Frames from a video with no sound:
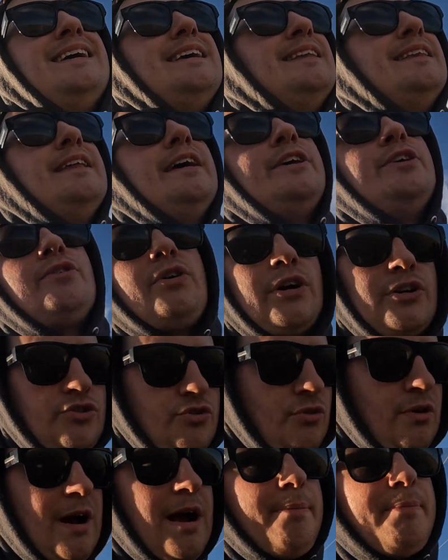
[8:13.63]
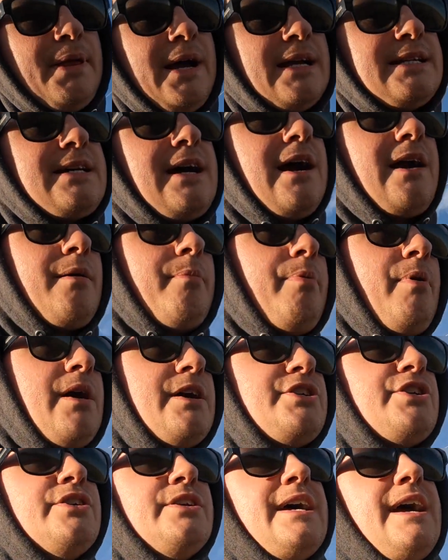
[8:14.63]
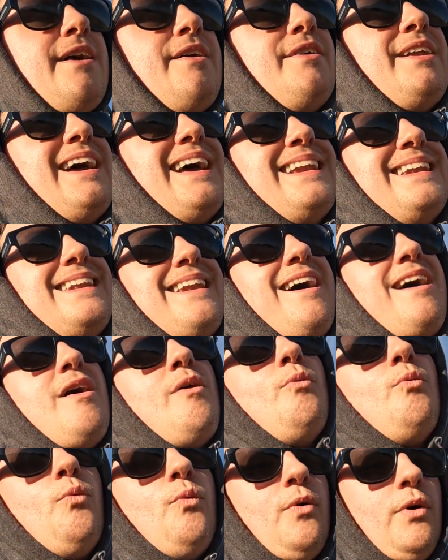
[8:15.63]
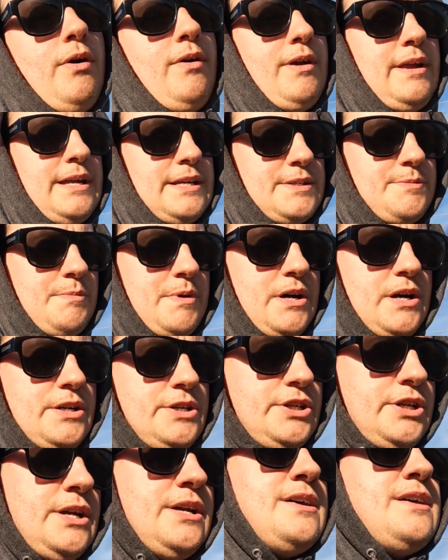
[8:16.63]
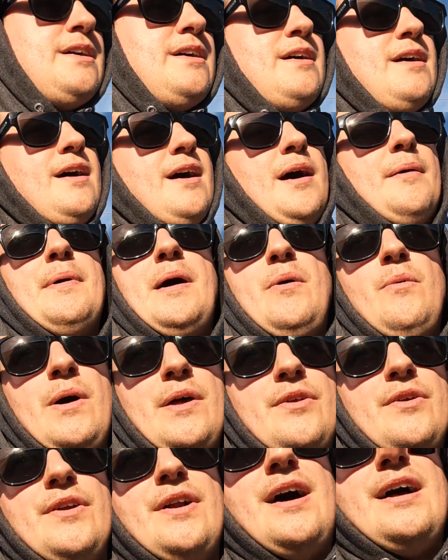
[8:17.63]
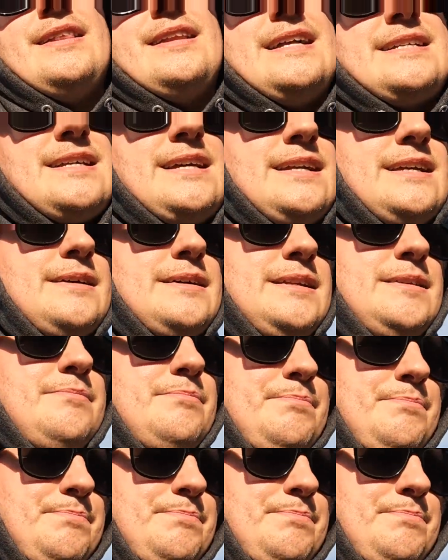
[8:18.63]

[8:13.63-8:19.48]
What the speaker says: that you can drop that tire pressure down and not worry as much about whether or not that's going to